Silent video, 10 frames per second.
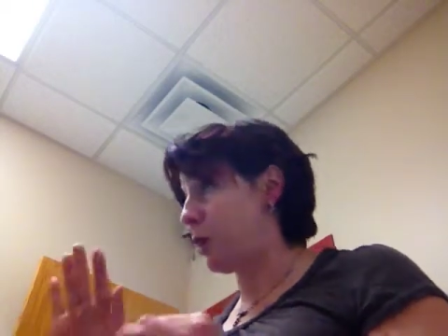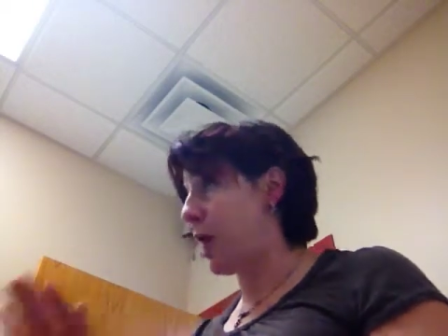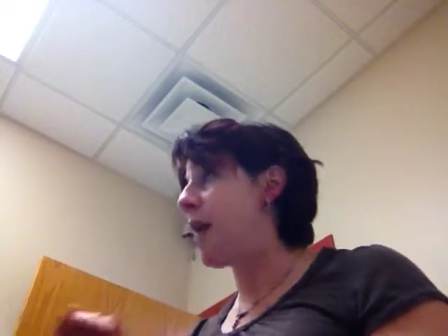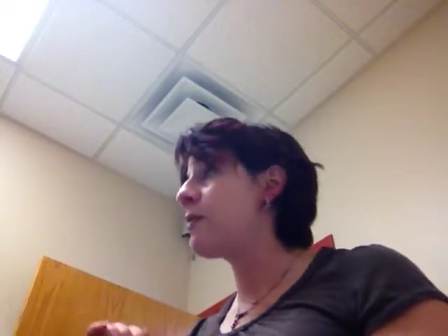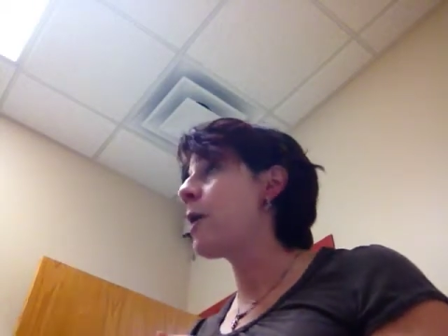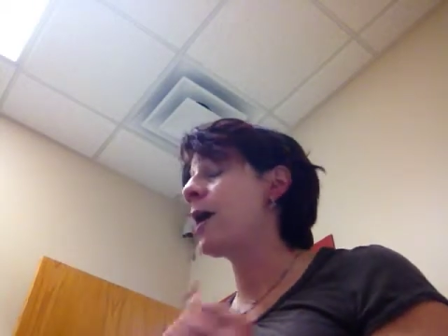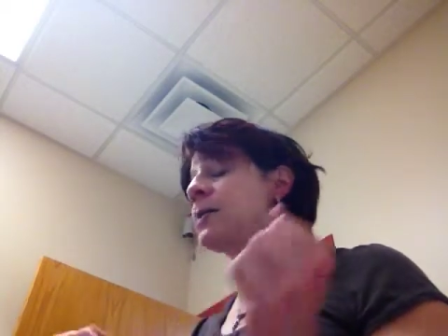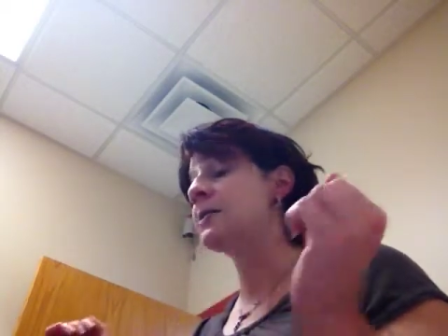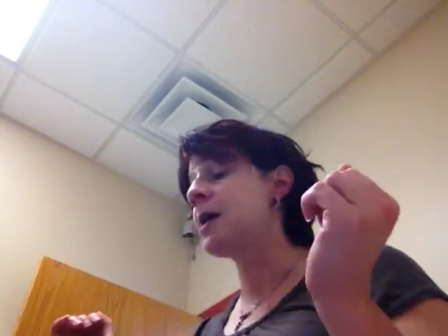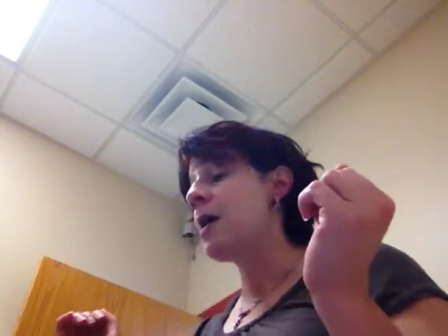We're going to have you
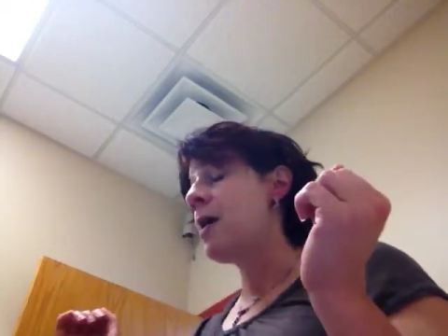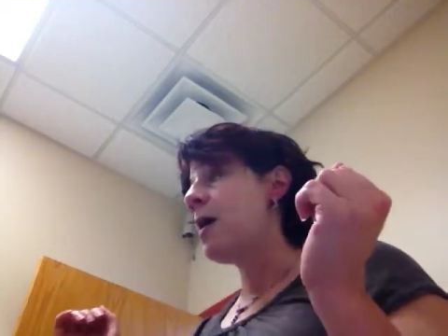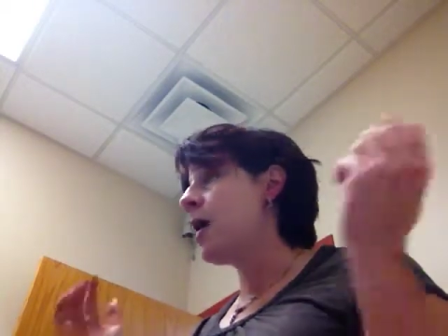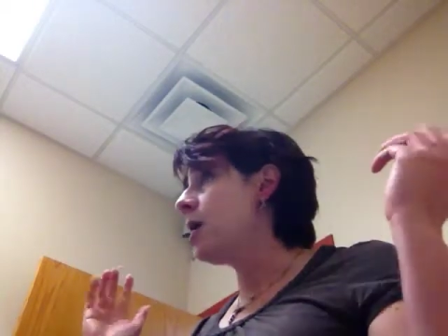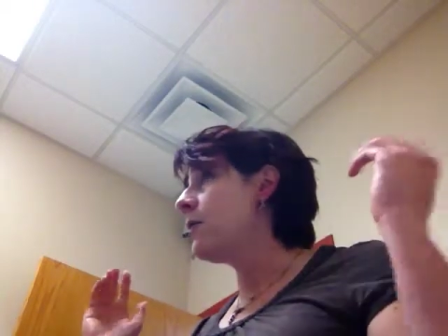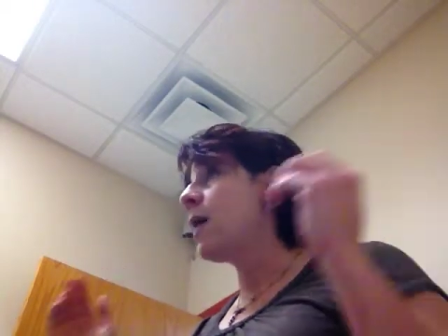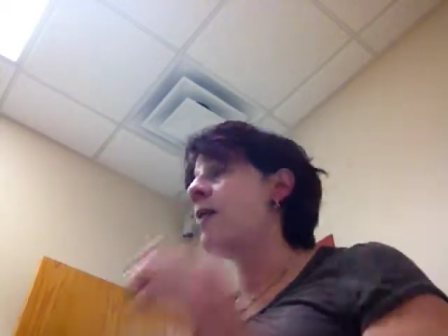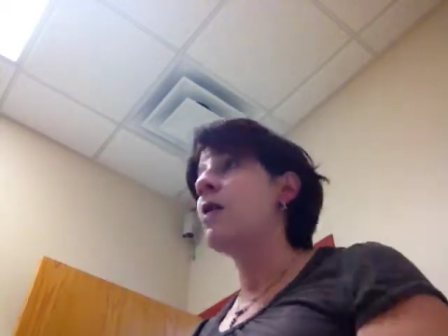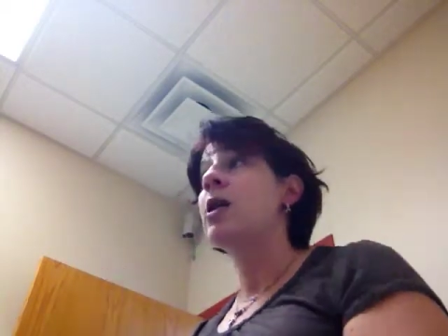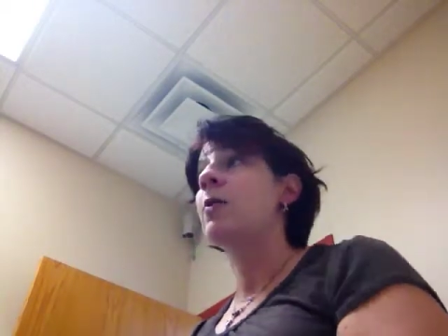practice. And if you have any